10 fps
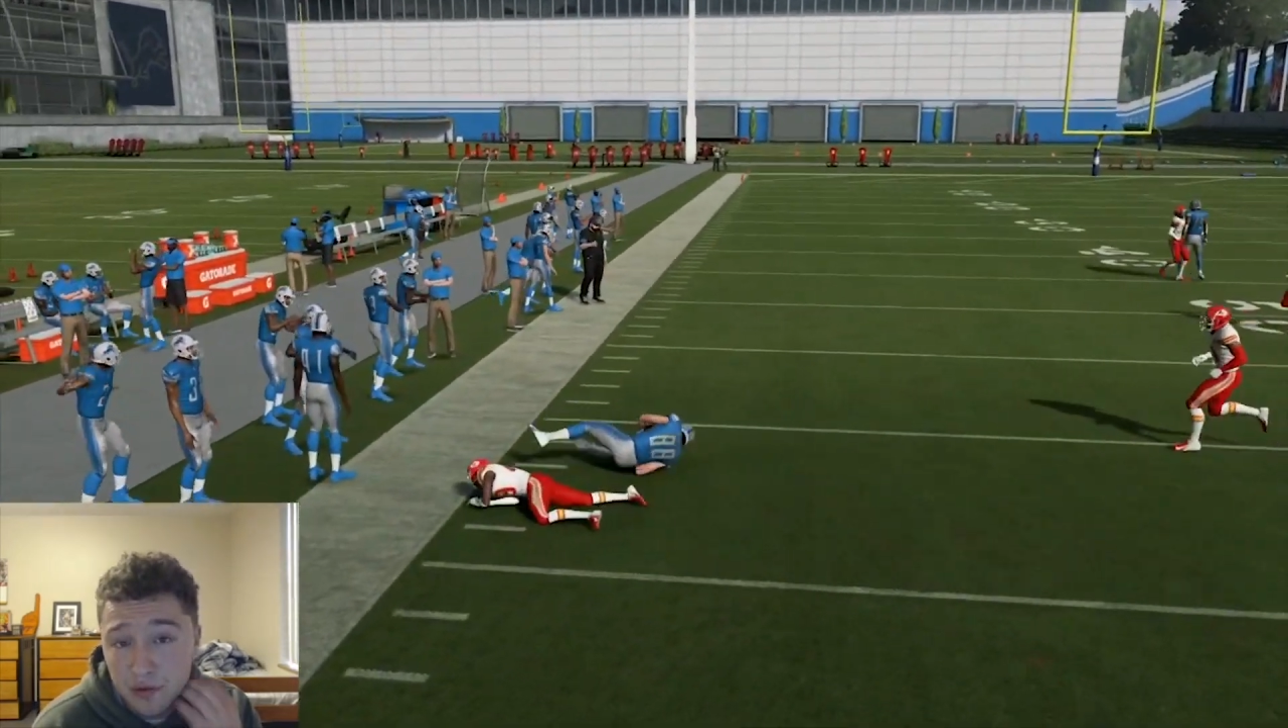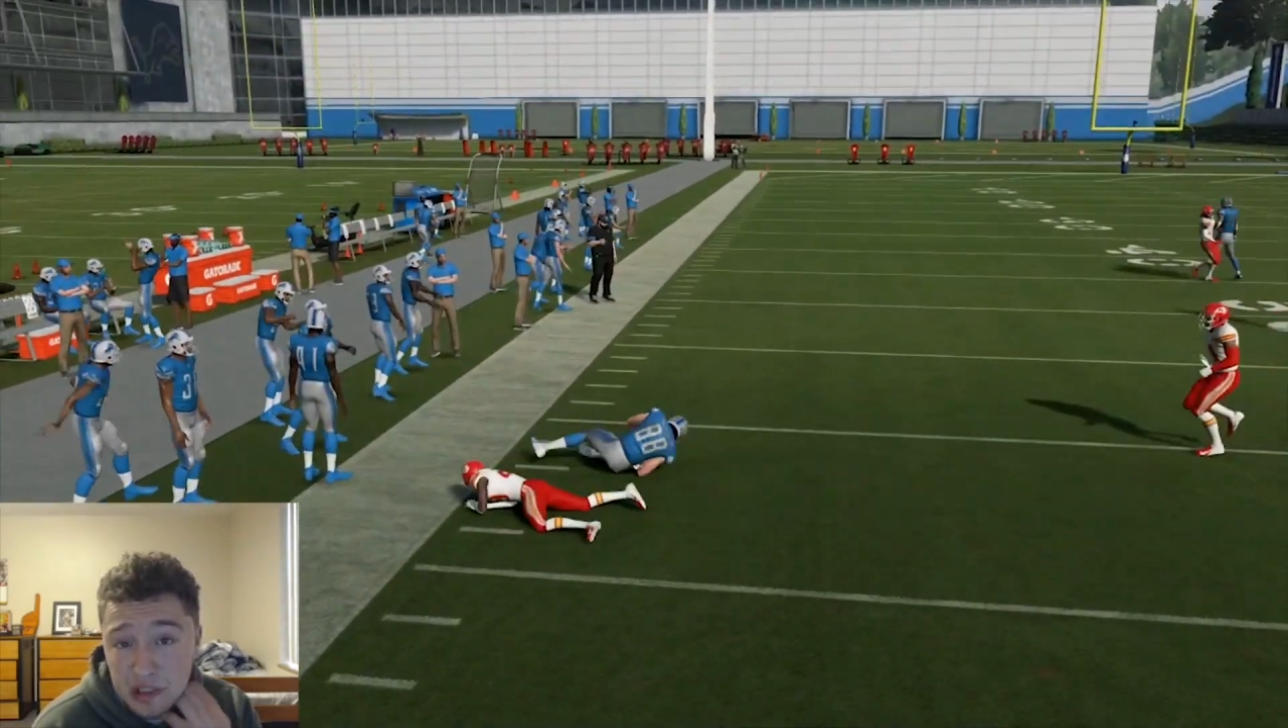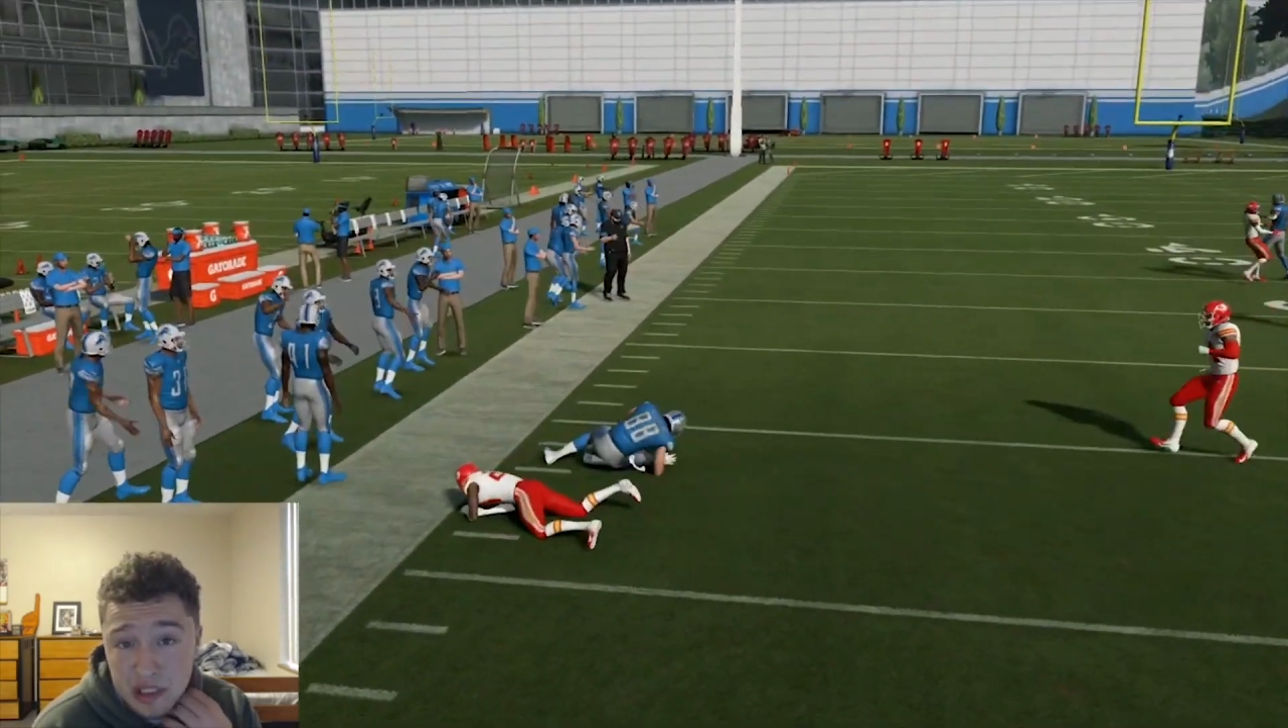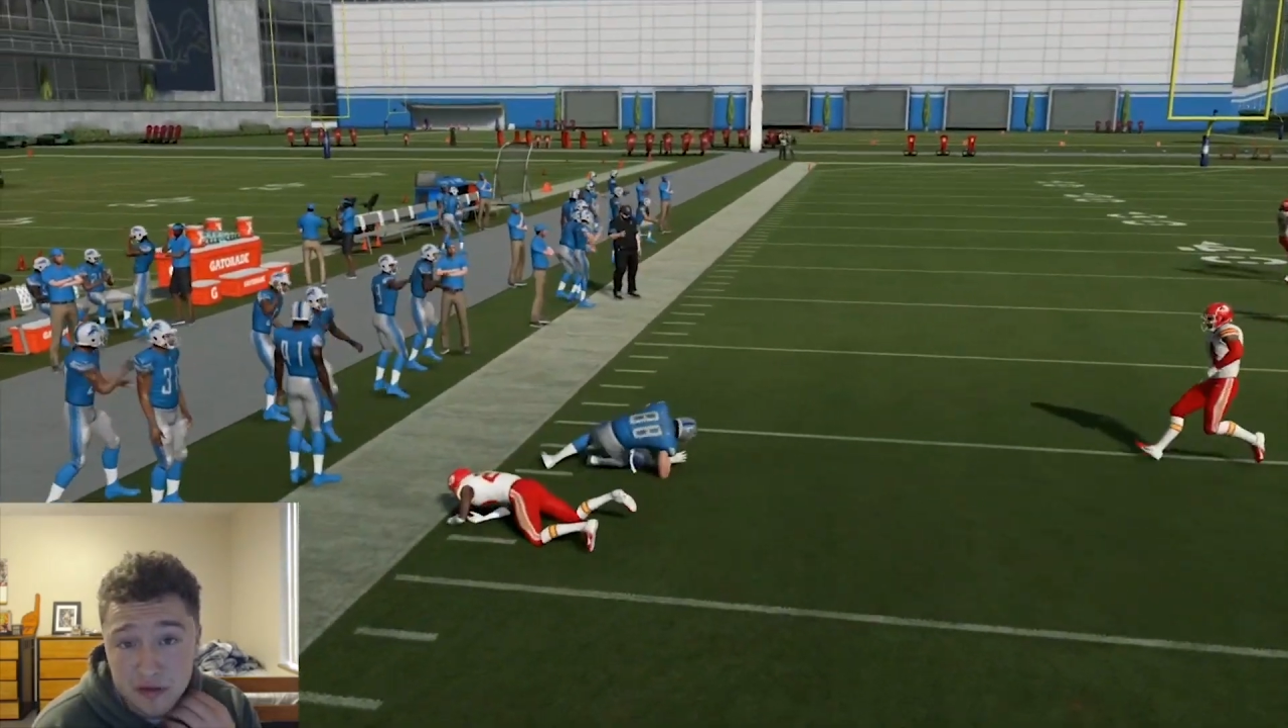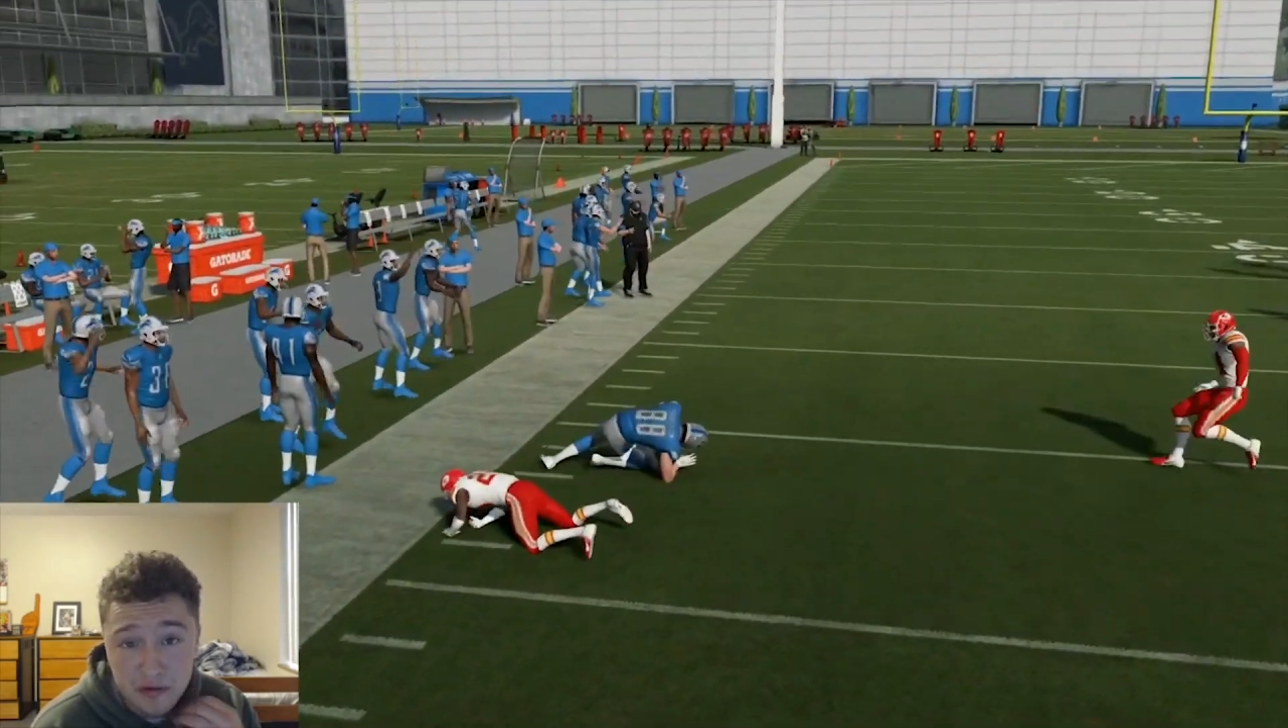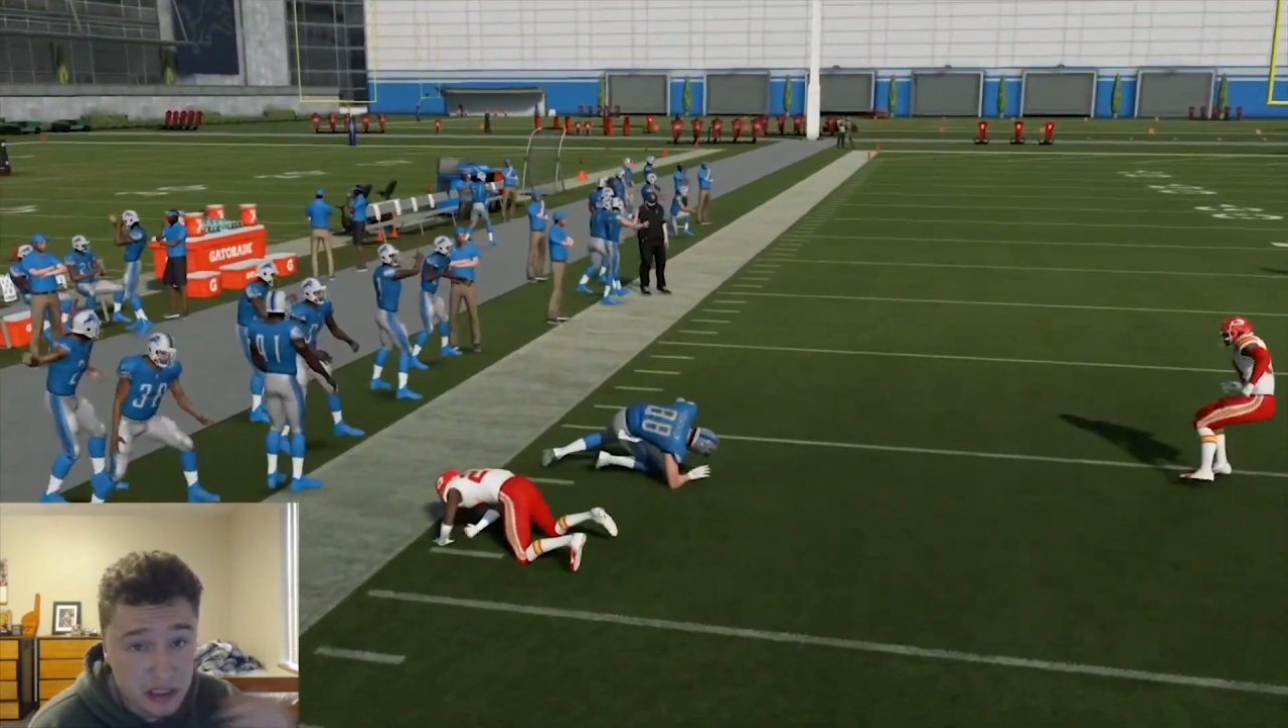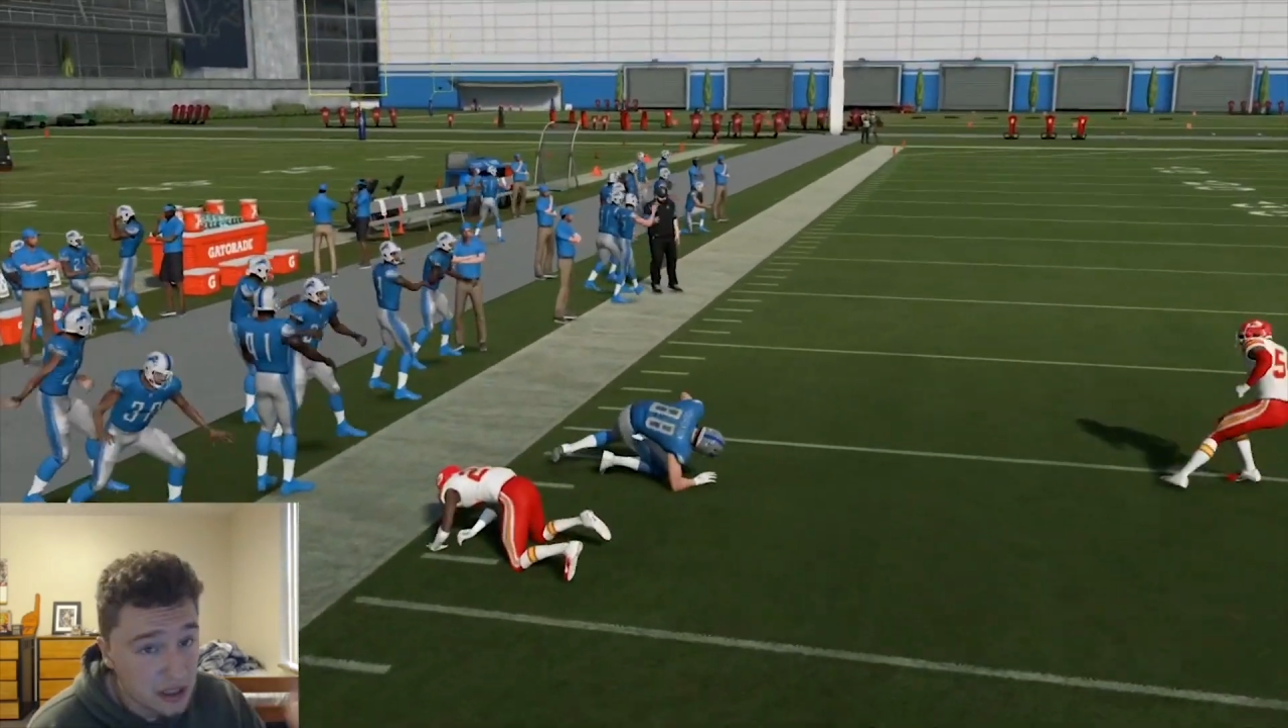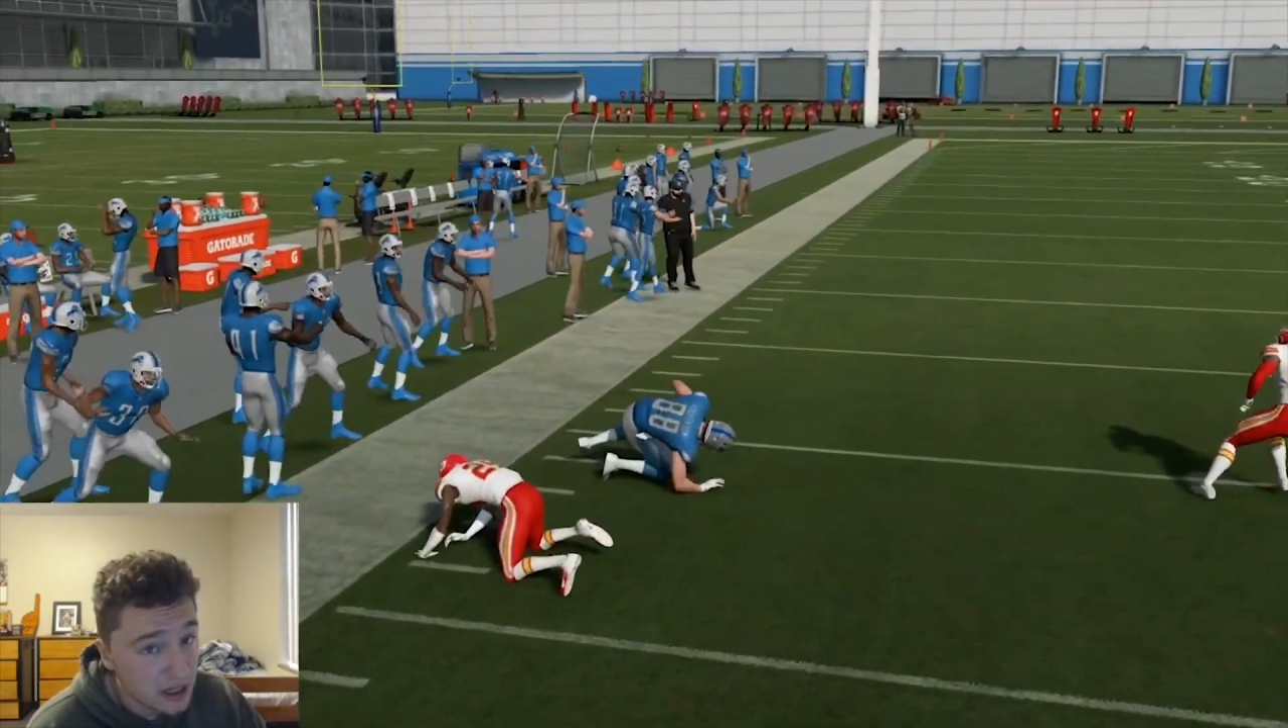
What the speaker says: receivers in